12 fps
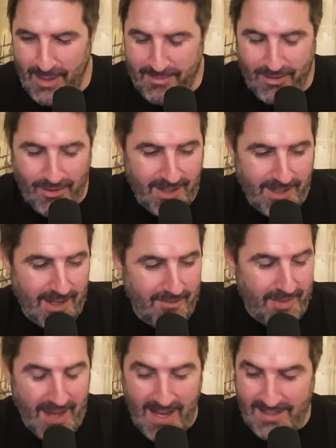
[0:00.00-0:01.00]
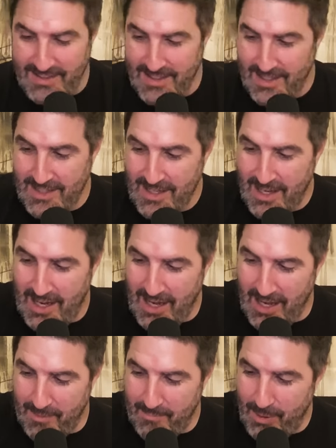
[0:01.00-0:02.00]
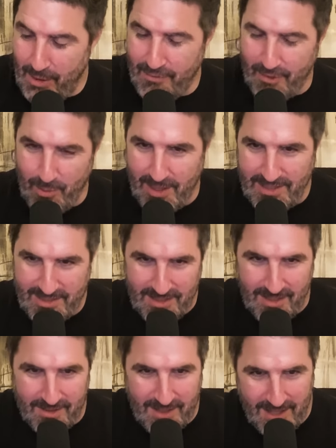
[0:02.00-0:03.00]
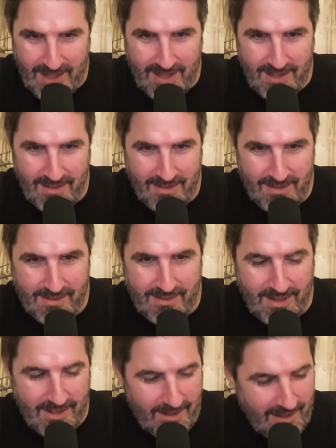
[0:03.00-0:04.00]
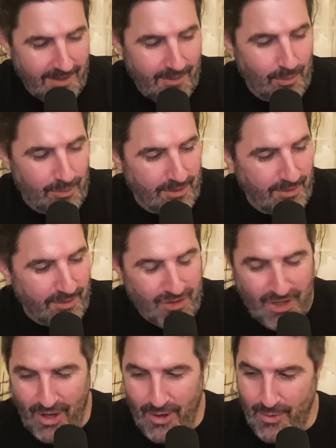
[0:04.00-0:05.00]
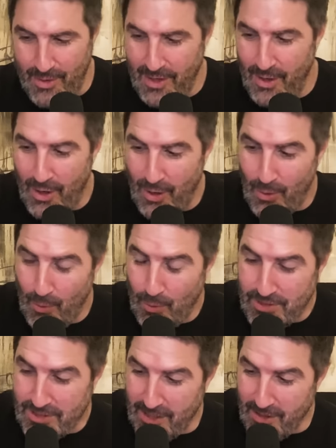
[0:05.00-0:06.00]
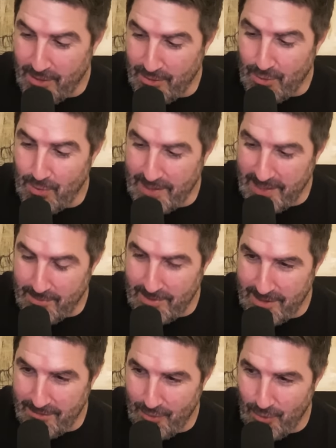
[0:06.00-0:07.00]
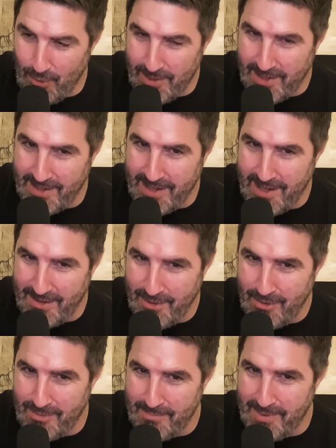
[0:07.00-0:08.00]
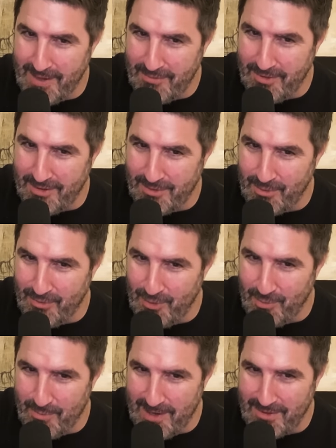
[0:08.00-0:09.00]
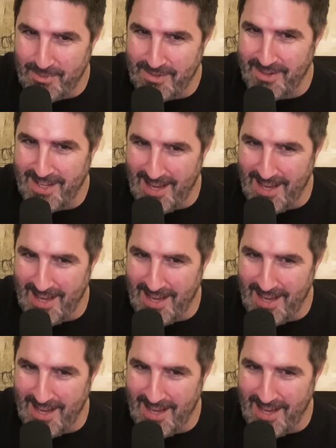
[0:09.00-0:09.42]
we absolutely love that. Perfect way to start the year. It's Lyn Alden on the show. Also, 2024, we're going to get you to Bedford into a football match, which I